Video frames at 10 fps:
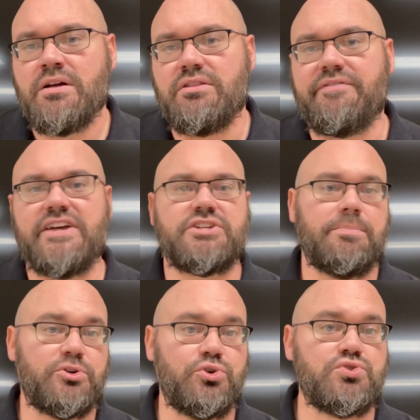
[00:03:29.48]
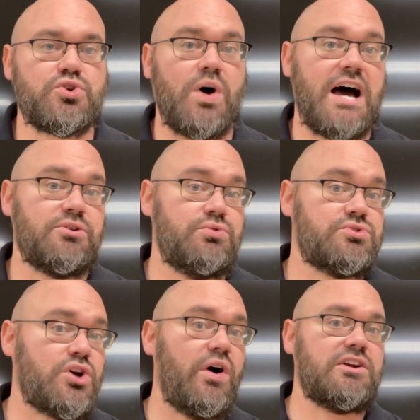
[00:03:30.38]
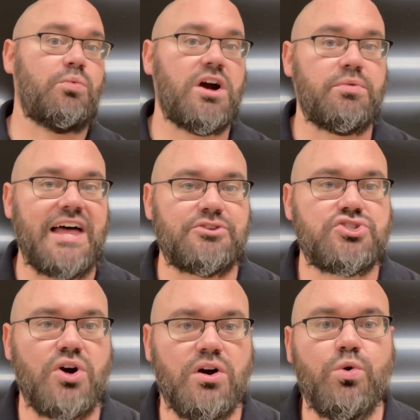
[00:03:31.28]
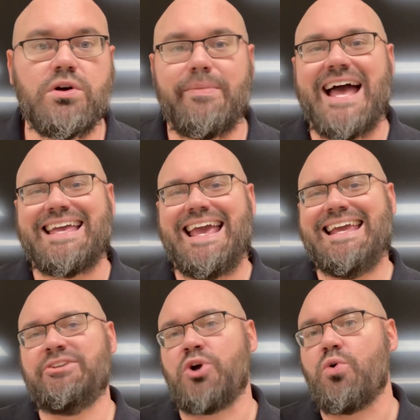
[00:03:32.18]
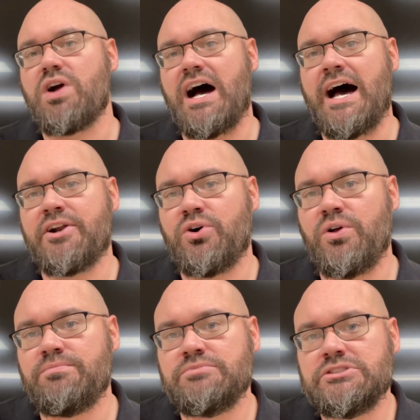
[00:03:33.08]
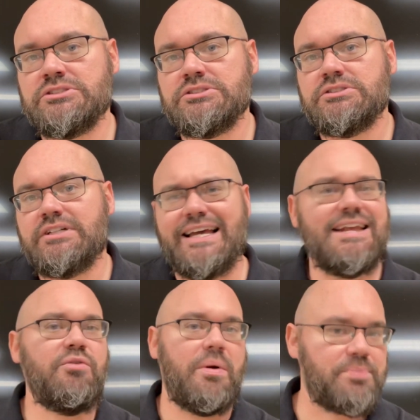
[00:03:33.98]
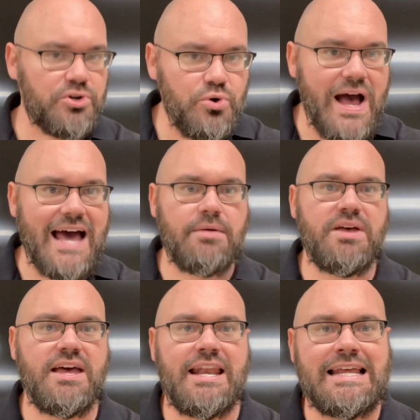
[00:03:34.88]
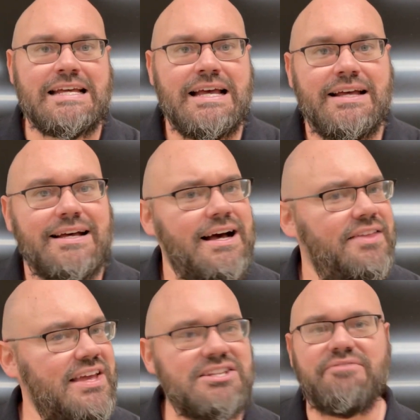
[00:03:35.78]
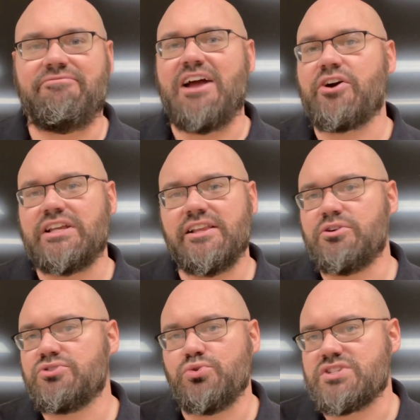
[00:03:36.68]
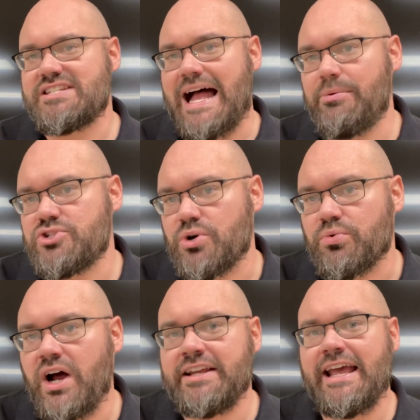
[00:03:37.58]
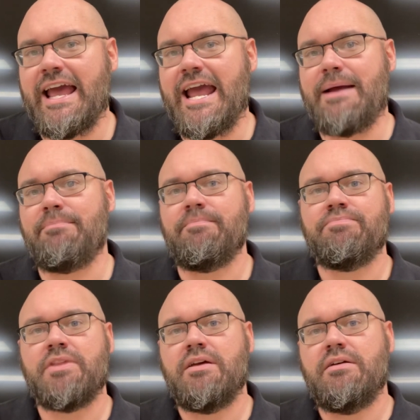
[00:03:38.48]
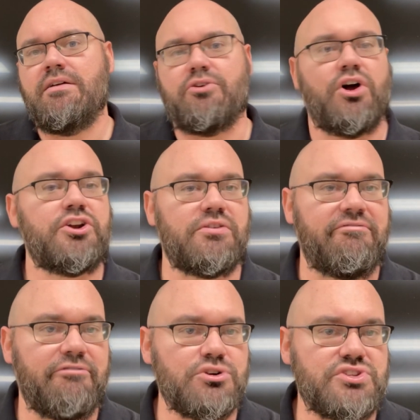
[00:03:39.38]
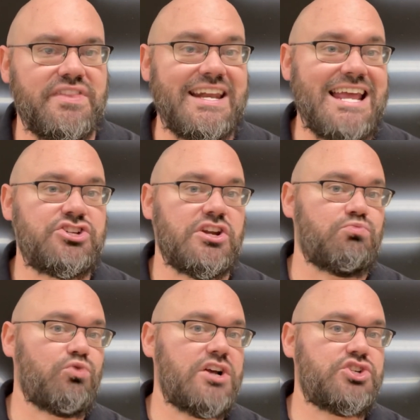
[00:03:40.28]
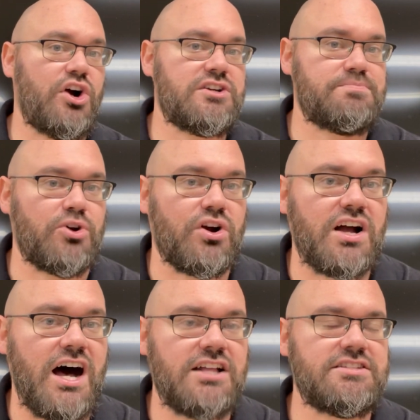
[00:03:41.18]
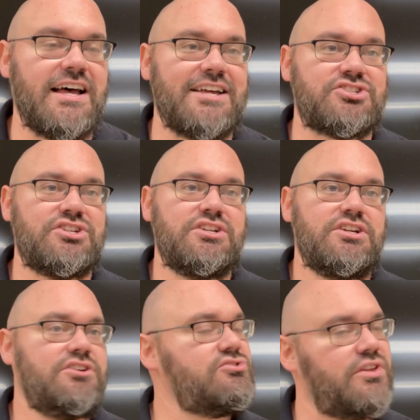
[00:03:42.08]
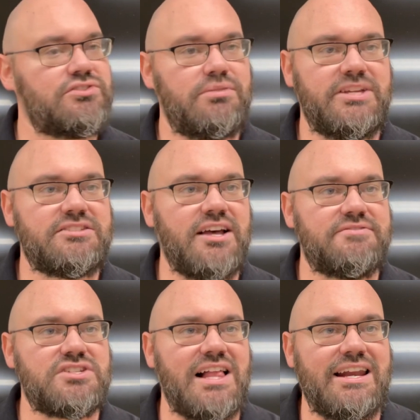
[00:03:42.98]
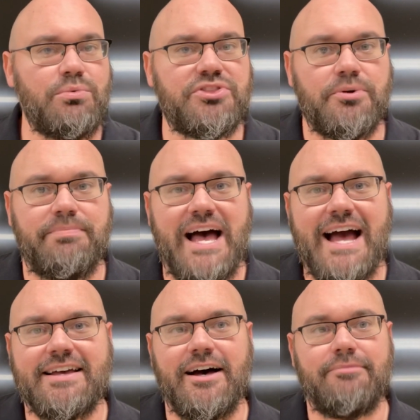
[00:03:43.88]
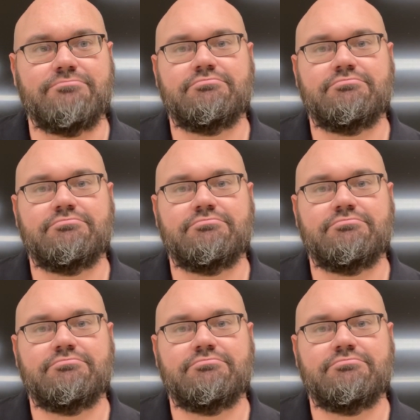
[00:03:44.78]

They're facing a Purdue squad who's going to work without star quarterback Aidan O'Connell. And even when Purdue had him in, uh, they did very little to establish a run game. They're 101st in the nation in rush yards per contest, so that's going to be tough sledding with their backup.